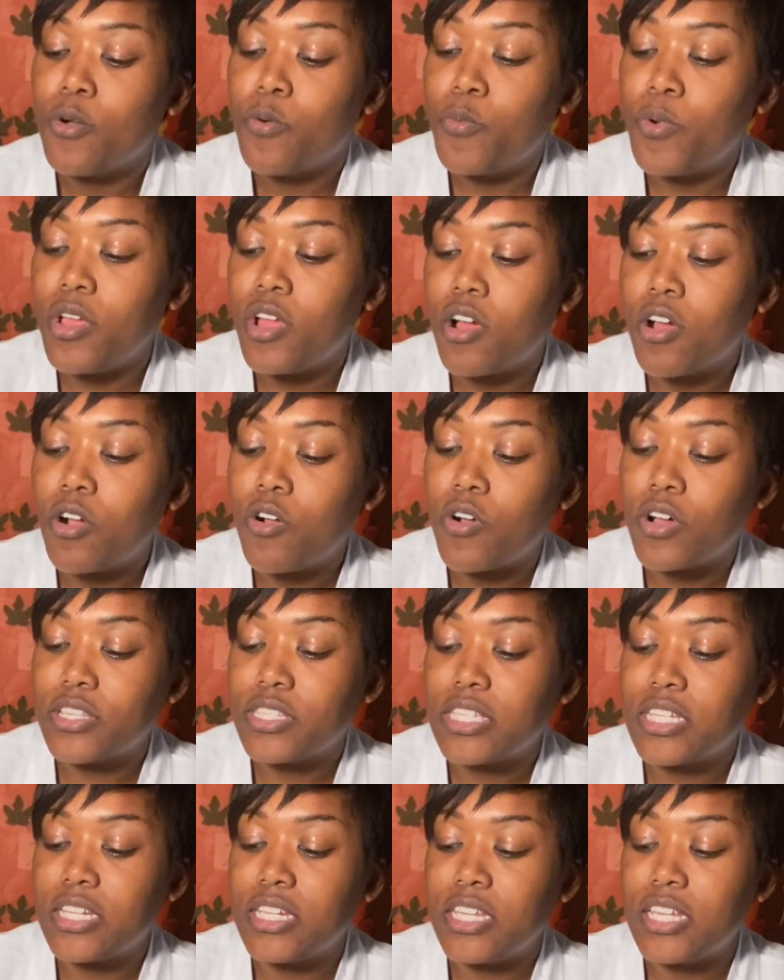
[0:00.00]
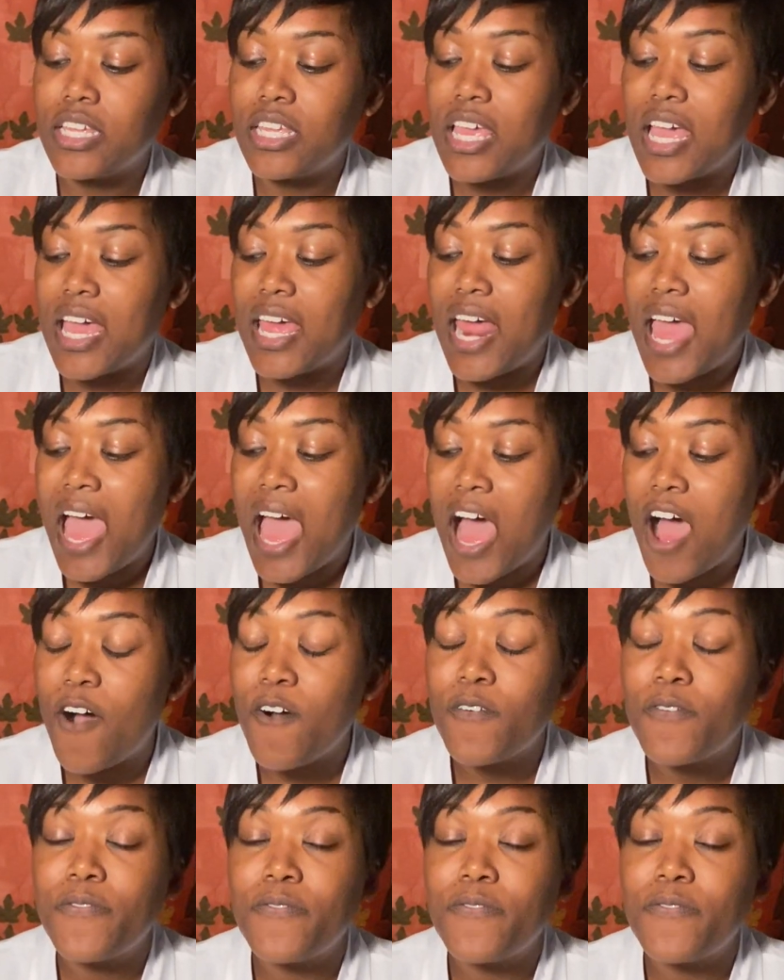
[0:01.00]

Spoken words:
we are going to look at how